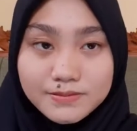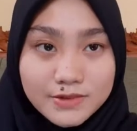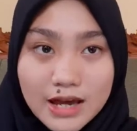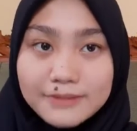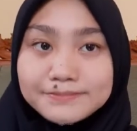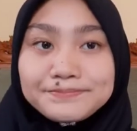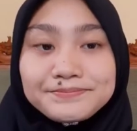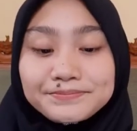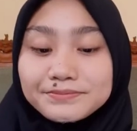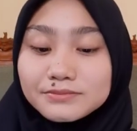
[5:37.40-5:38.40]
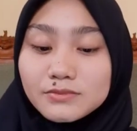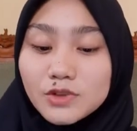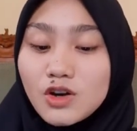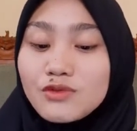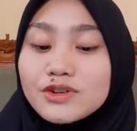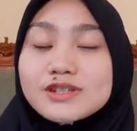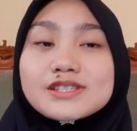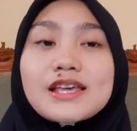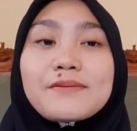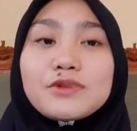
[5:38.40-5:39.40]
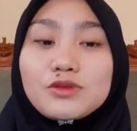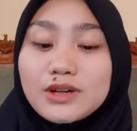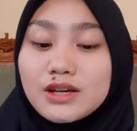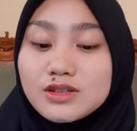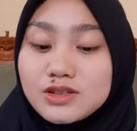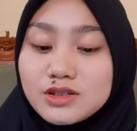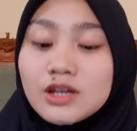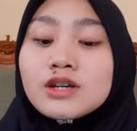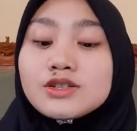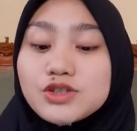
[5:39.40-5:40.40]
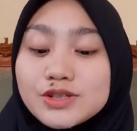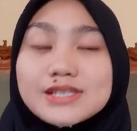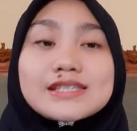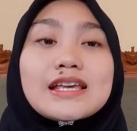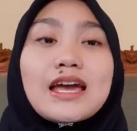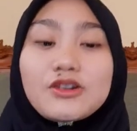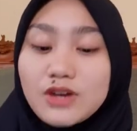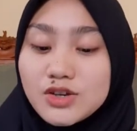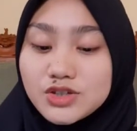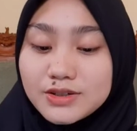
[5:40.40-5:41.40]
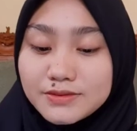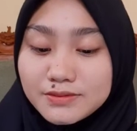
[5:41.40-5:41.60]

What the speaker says: them. For example, we can choose education.